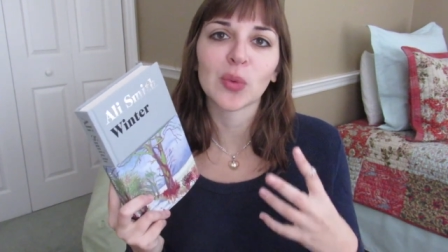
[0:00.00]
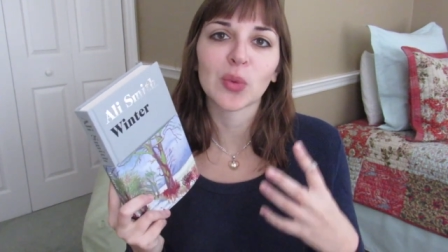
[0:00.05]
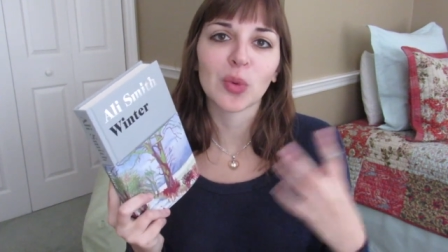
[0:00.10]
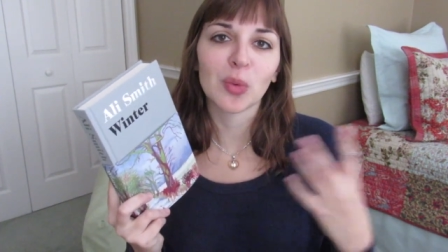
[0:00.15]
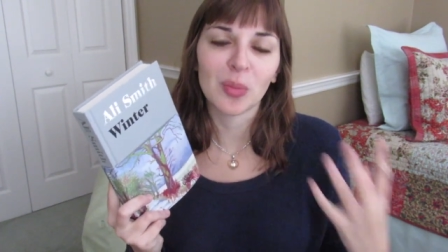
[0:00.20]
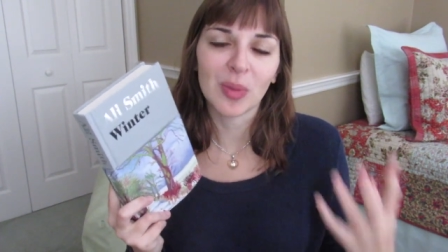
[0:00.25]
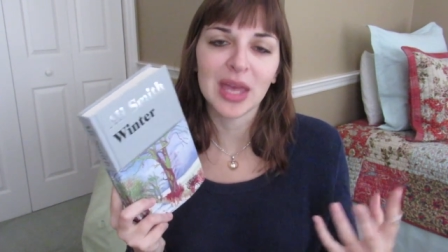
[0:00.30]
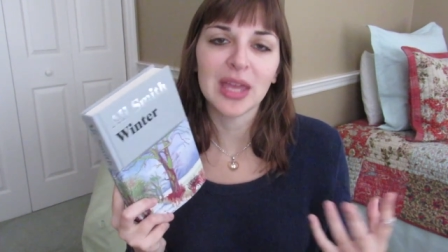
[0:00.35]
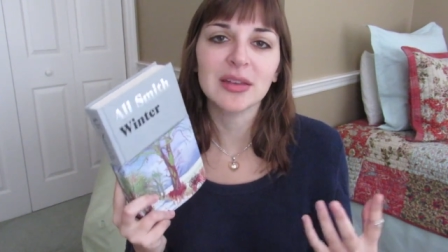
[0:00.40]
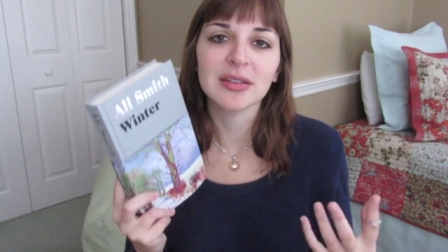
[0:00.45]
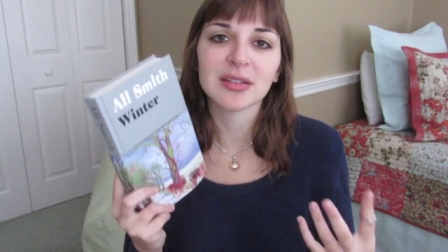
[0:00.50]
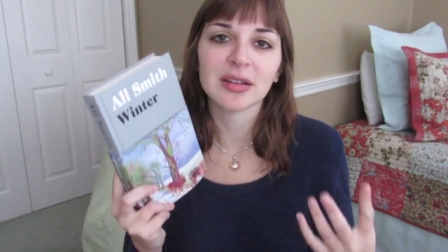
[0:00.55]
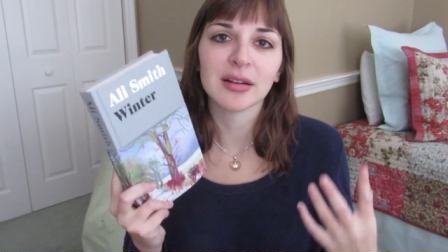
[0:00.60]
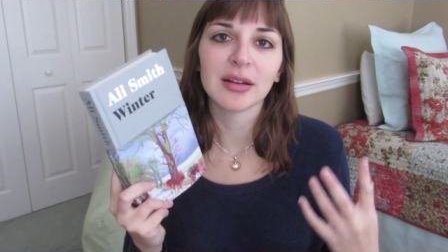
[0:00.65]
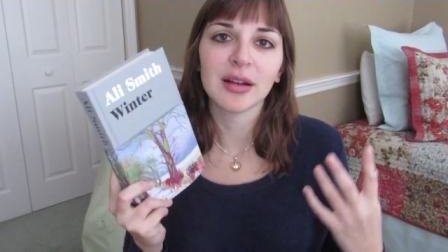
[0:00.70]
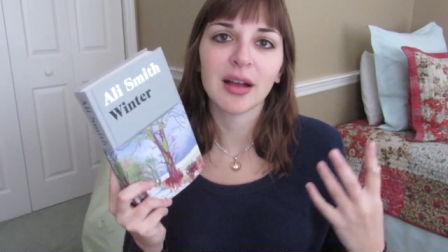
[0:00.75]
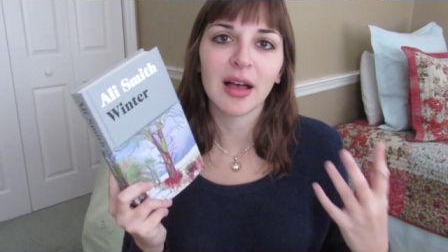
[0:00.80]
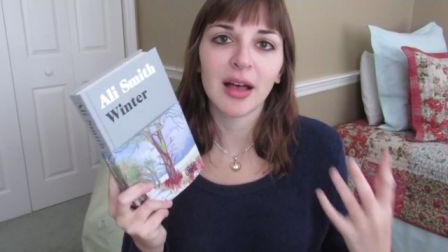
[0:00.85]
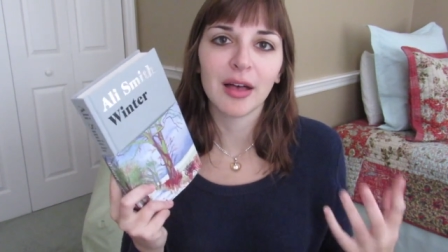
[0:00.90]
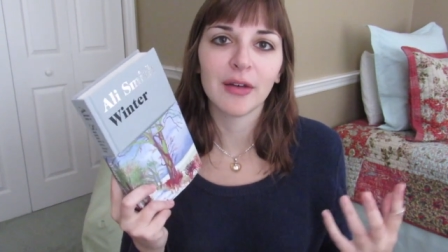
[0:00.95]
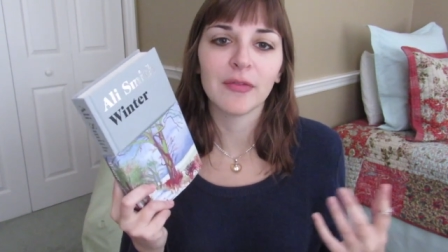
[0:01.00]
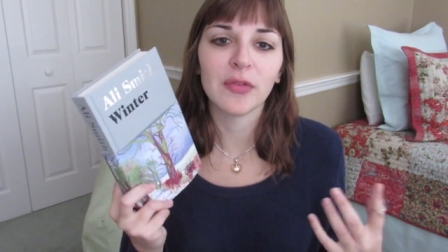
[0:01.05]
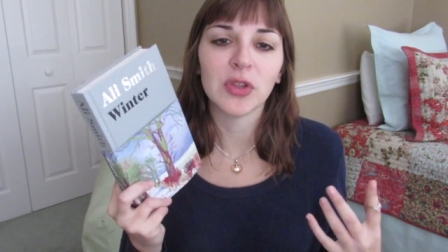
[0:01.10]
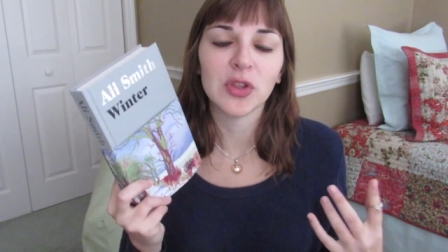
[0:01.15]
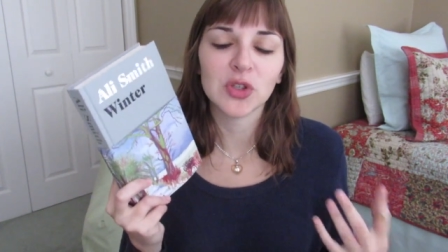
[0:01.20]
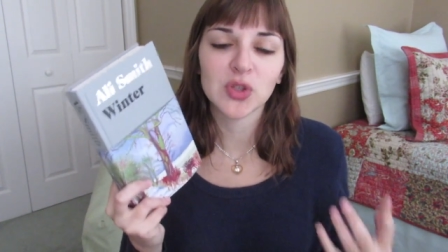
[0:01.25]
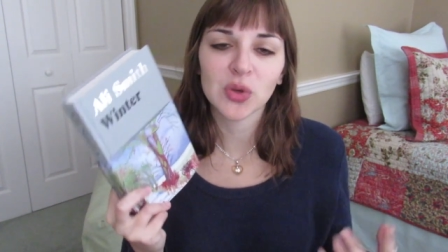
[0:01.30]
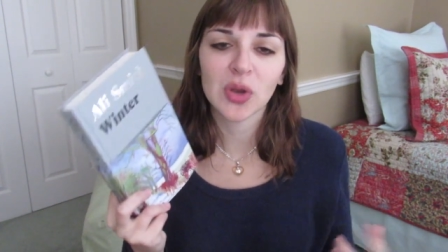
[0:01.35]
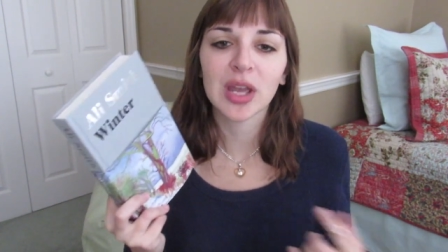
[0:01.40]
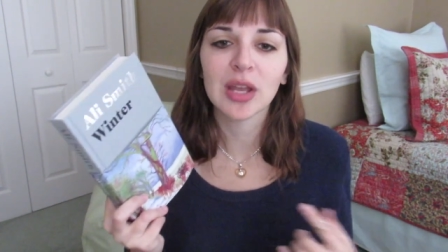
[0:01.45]
remainder of
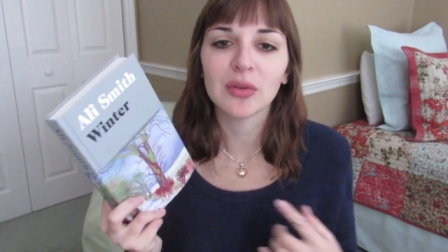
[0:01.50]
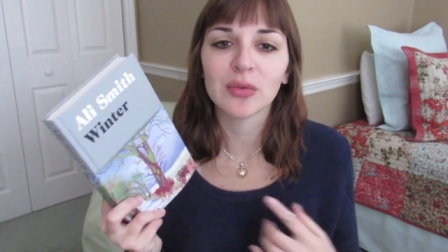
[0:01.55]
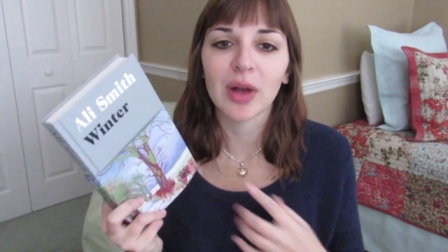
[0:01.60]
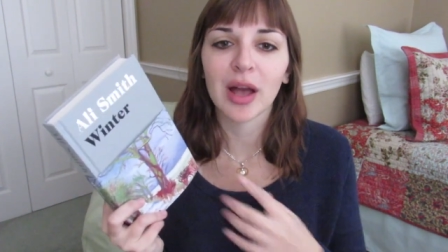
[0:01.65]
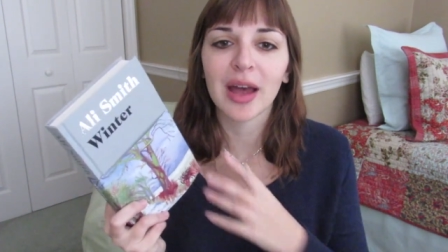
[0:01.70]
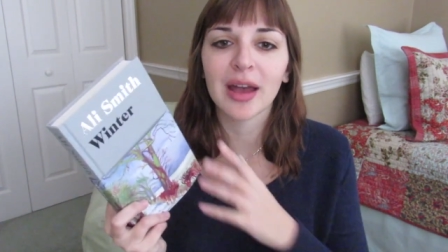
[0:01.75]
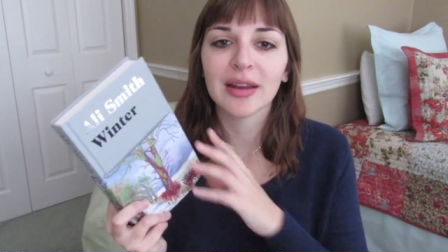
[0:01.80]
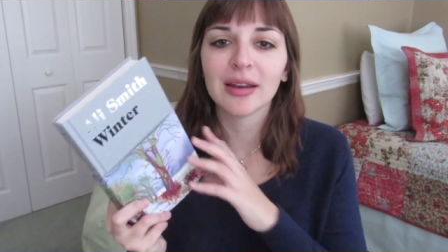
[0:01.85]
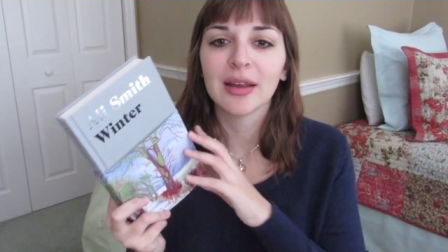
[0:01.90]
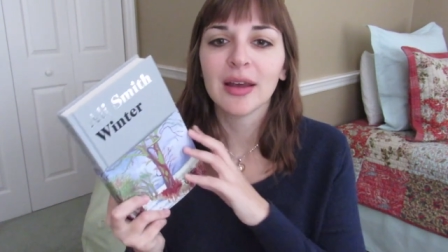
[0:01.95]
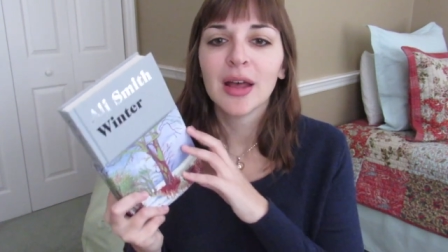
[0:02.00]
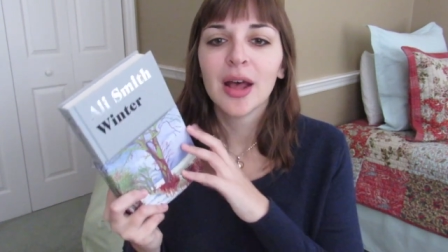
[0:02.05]
the train ride,